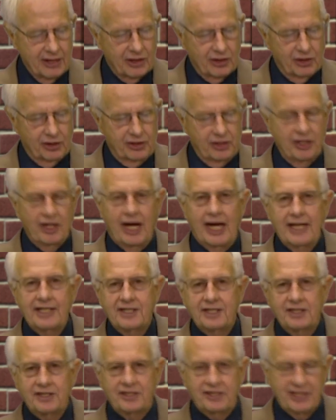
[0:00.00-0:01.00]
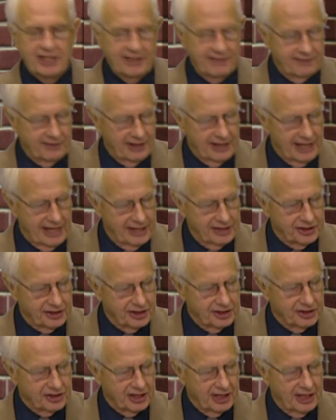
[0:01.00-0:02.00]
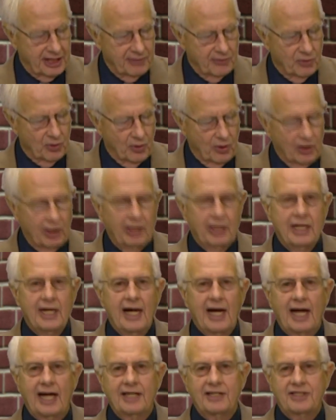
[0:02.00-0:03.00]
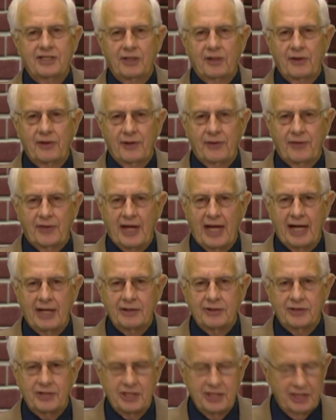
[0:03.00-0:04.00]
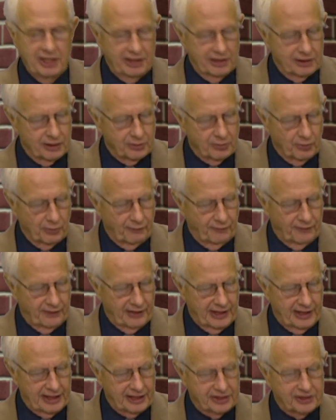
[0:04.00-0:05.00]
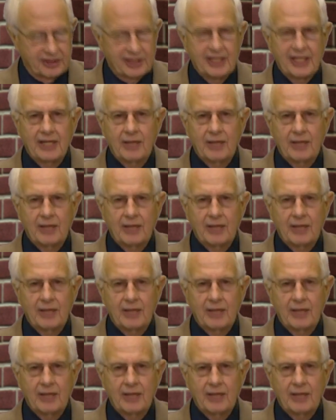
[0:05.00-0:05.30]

could not deceive the nations anymore until the 1,000 years were finished.